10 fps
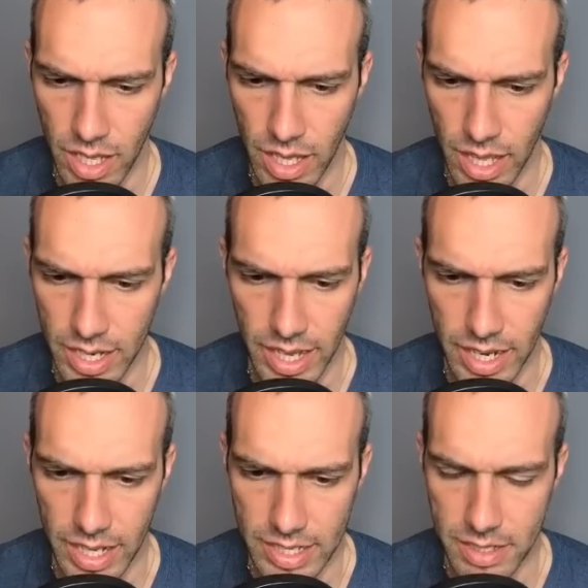And again,
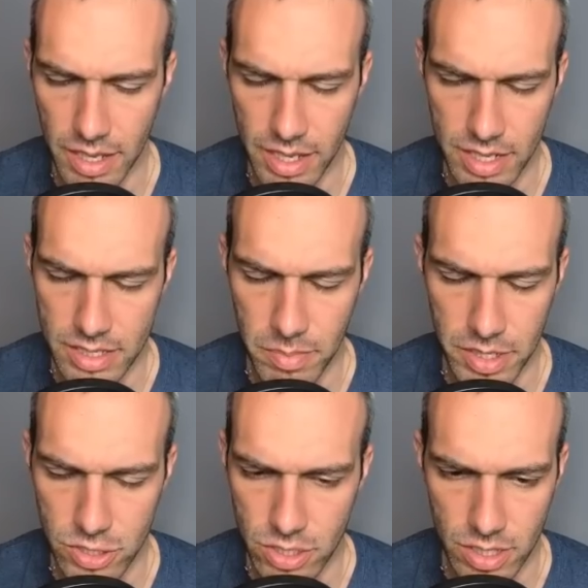it is a
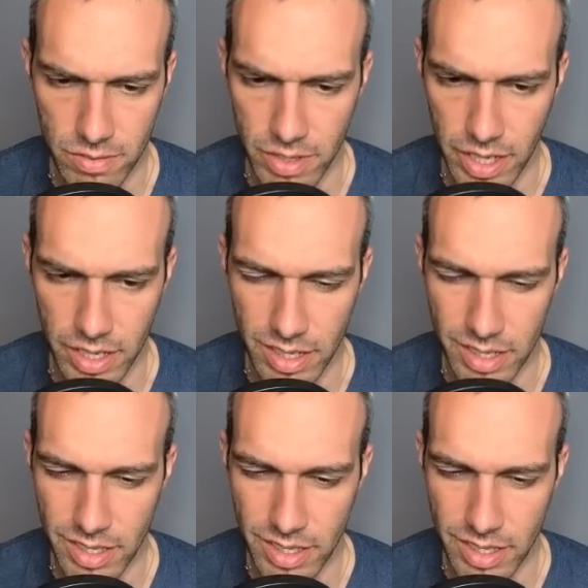mixture of like,